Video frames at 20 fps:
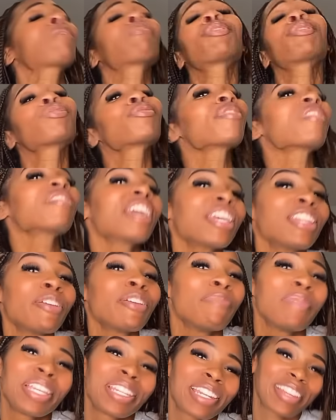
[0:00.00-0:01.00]
I'm sure they
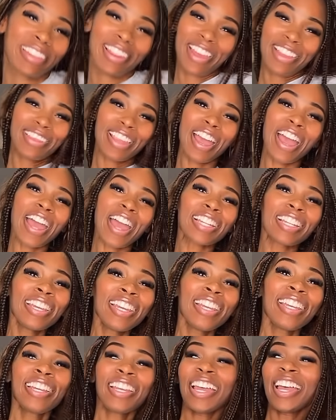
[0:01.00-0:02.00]
didn't mean it like that.
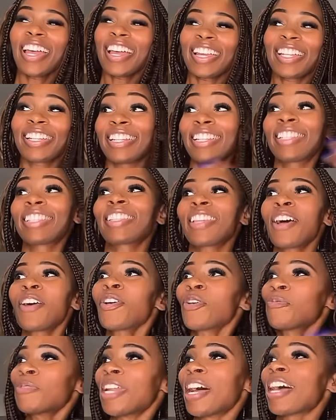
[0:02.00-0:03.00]
At least, I
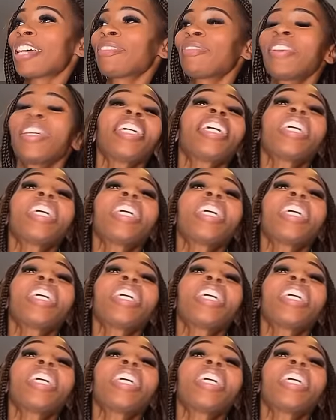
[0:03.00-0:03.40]
hope not.